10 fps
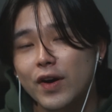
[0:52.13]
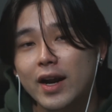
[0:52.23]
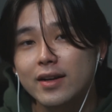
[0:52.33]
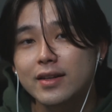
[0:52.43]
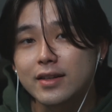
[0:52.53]

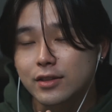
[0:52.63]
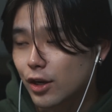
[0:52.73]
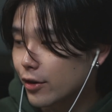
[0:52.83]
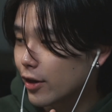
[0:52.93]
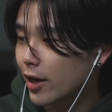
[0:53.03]
finally
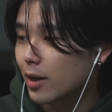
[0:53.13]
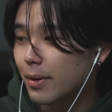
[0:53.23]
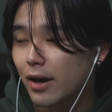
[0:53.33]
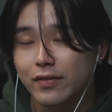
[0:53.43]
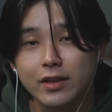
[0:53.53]
start talking
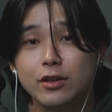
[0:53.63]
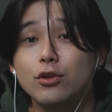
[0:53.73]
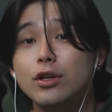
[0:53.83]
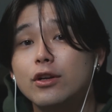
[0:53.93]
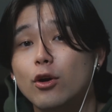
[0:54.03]
about everything
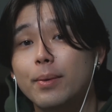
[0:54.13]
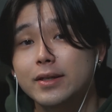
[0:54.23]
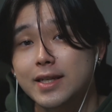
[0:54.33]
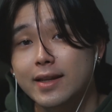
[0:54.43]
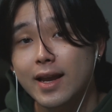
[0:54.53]
you need to know
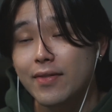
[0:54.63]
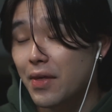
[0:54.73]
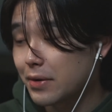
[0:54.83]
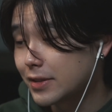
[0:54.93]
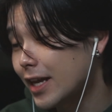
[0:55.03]
about set 10
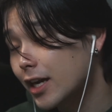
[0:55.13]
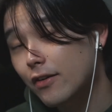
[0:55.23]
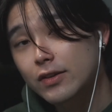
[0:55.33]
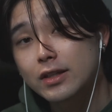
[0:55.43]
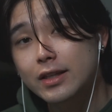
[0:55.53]
that was not
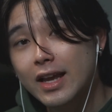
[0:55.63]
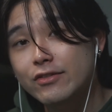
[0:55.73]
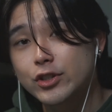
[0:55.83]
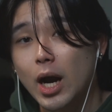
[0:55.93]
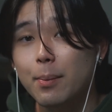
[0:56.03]
covered in the
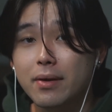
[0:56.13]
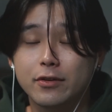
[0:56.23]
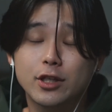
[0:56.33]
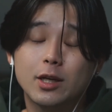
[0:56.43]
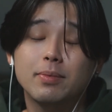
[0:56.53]
dev drop if
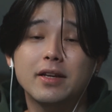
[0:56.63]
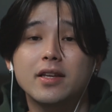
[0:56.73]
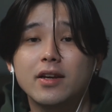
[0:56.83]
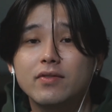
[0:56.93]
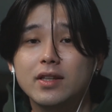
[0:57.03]
you're trying to play
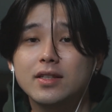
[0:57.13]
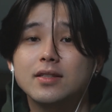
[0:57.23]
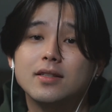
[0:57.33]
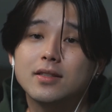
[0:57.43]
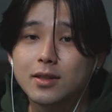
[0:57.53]
TFT
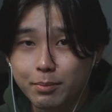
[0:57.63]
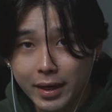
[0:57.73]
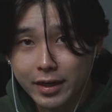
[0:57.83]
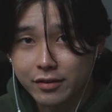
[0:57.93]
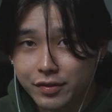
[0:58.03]
this season
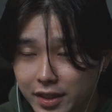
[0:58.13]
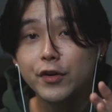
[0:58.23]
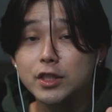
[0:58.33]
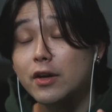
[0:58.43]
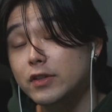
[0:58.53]
competitively.
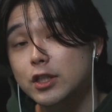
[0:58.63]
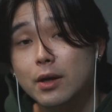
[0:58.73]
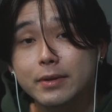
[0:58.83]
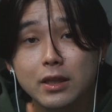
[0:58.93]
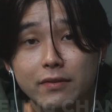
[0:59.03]
First off, let's talk
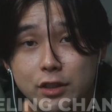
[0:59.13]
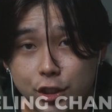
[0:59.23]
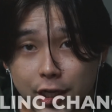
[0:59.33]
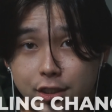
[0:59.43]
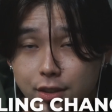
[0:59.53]
about the leveling
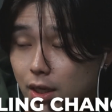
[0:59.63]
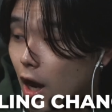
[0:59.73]
changes.